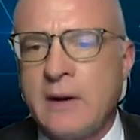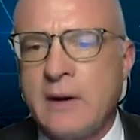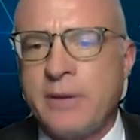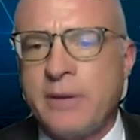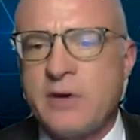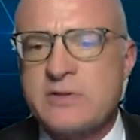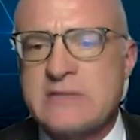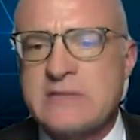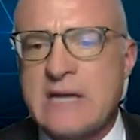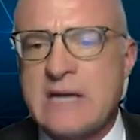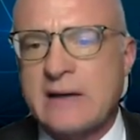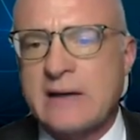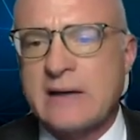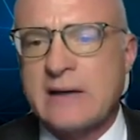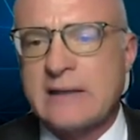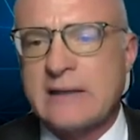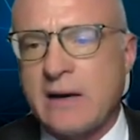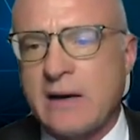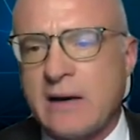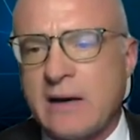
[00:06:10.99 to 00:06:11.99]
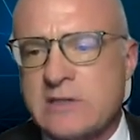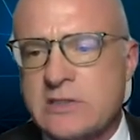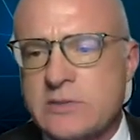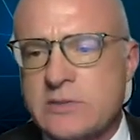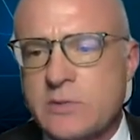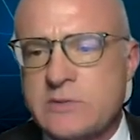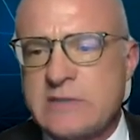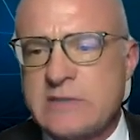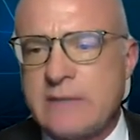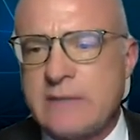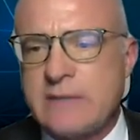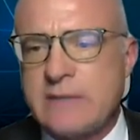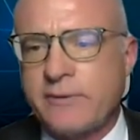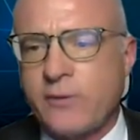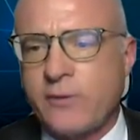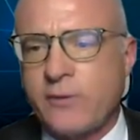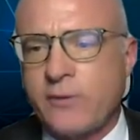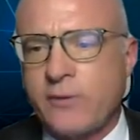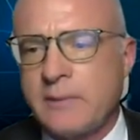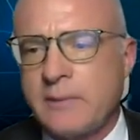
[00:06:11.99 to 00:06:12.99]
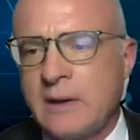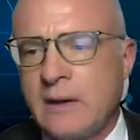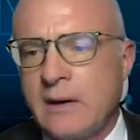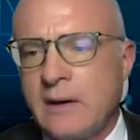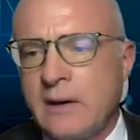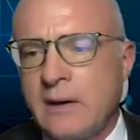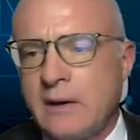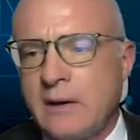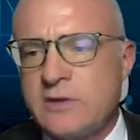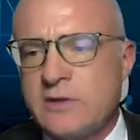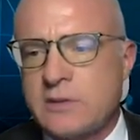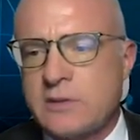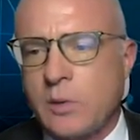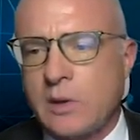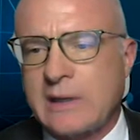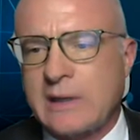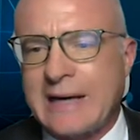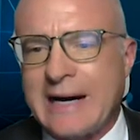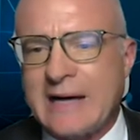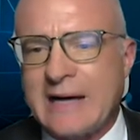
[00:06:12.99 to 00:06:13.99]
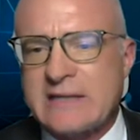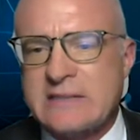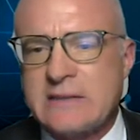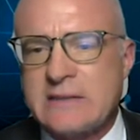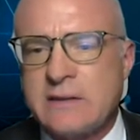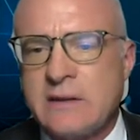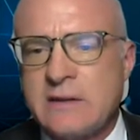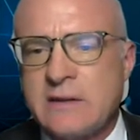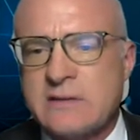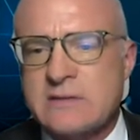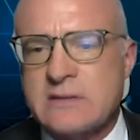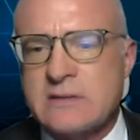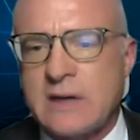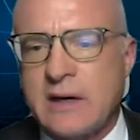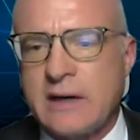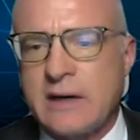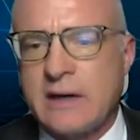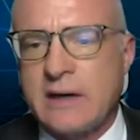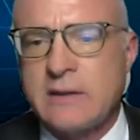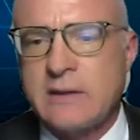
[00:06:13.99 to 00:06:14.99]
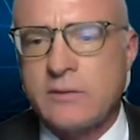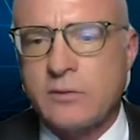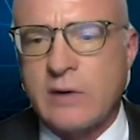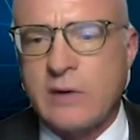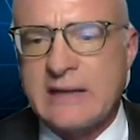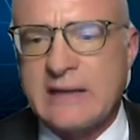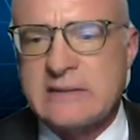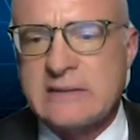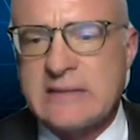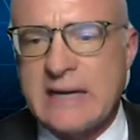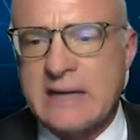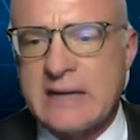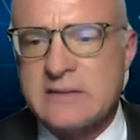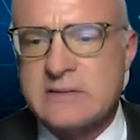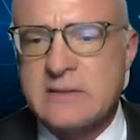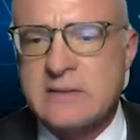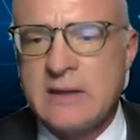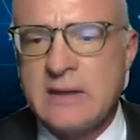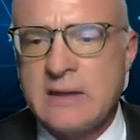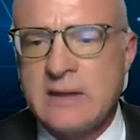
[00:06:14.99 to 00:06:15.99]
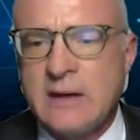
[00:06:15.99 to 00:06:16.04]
Post-hoc analysis was then performed using the Wilcoxon signed rank test